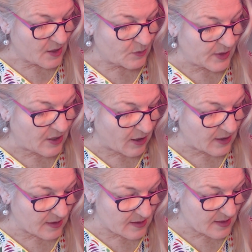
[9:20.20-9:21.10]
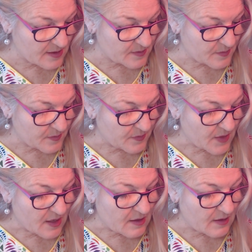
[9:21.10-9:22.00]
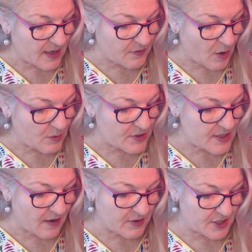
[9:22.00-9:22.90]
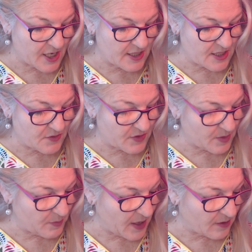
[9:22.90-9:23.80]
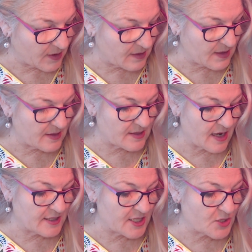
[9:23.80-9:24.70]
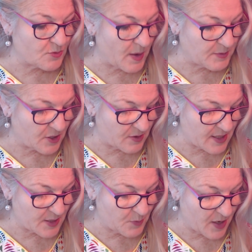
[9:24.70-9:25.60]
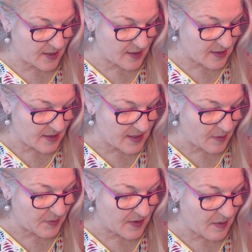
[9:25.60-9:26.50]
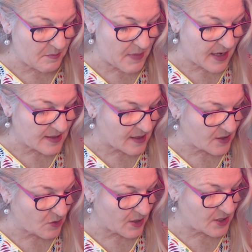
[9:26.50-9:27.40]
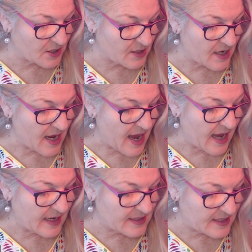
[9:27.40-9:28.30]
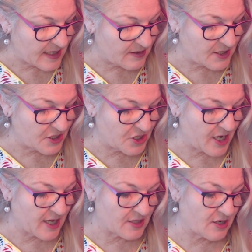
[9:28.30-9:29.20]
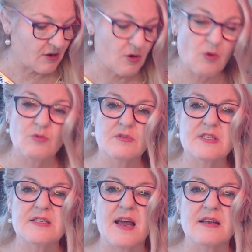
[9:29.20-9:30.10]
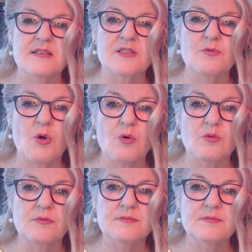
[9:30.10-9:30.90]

Regardless, life almost never changes for the better unless a disruptor is present, something that makes us question and dare to change our own status quo.